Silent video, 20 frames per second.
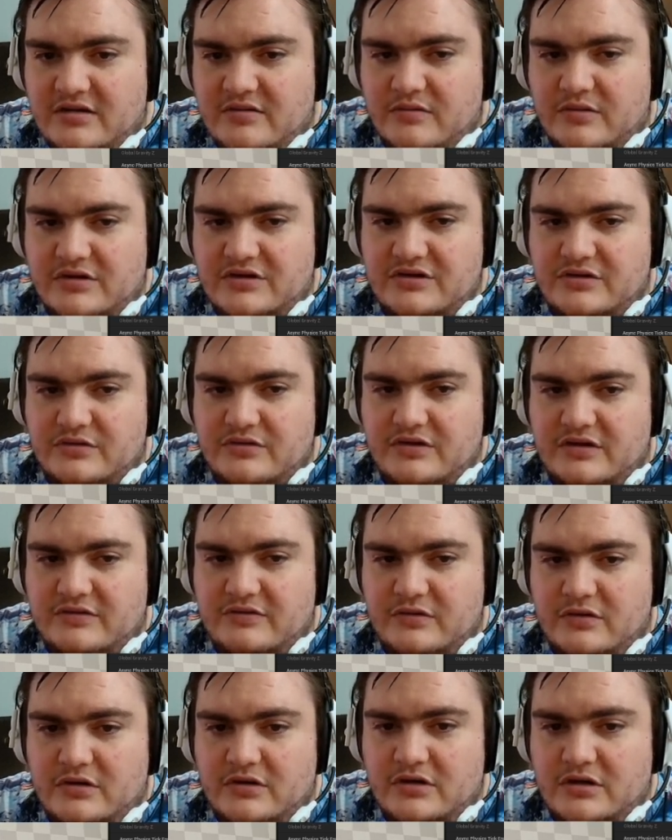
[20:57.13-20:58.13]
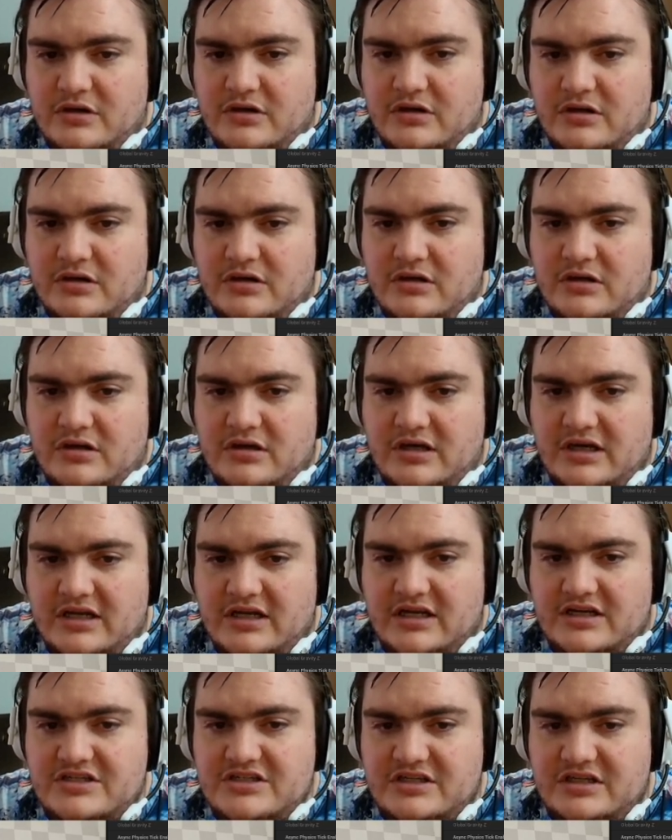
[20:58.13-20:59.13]
1, 2, 3, 4. I can
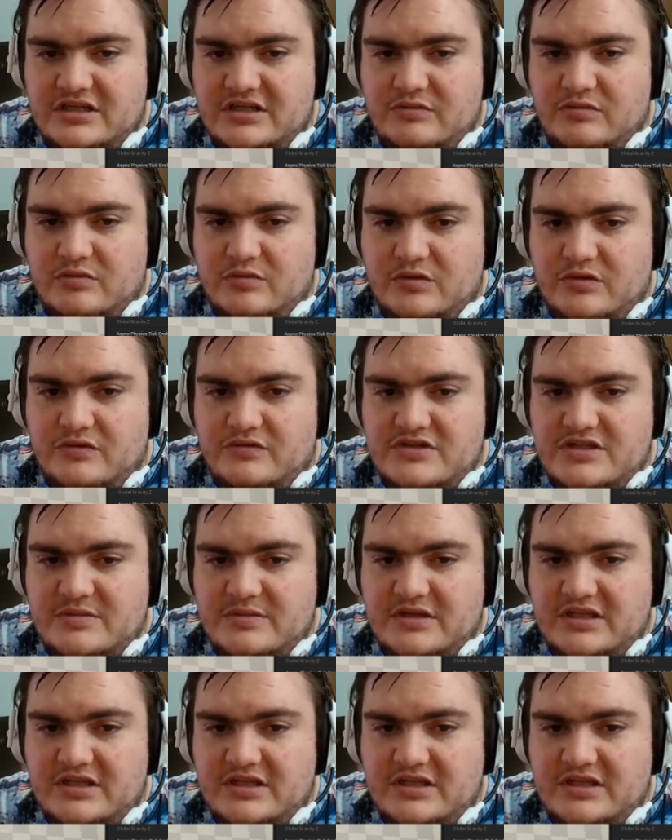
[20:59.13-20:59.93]
actually remove some